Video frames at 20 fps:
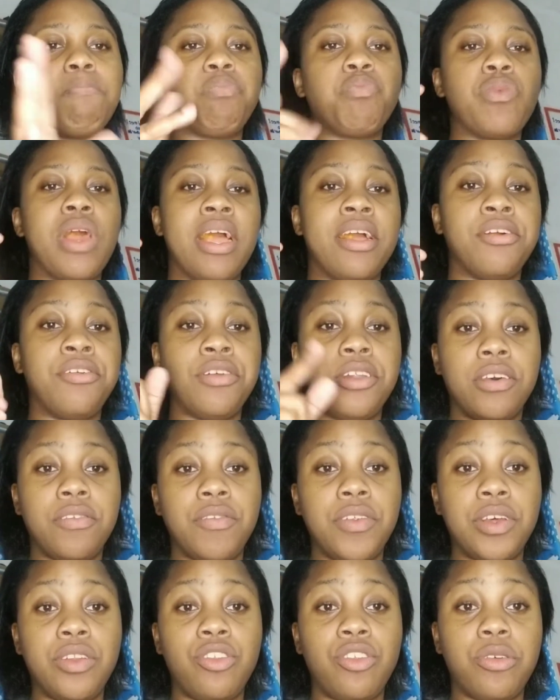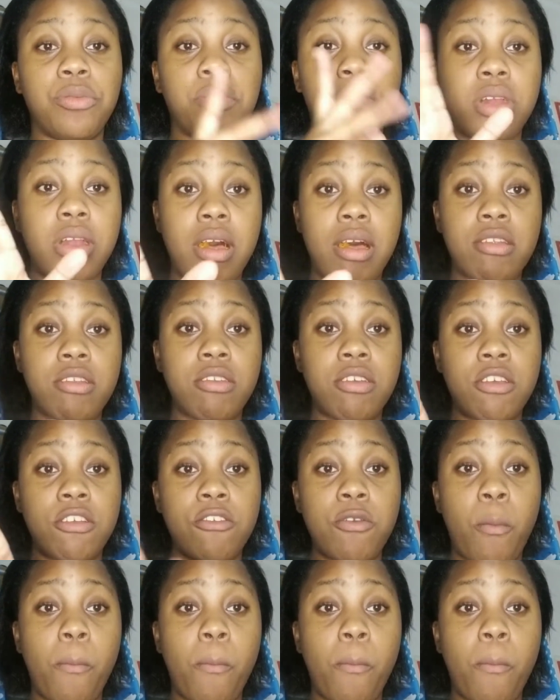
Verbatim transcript: I could have done some classes,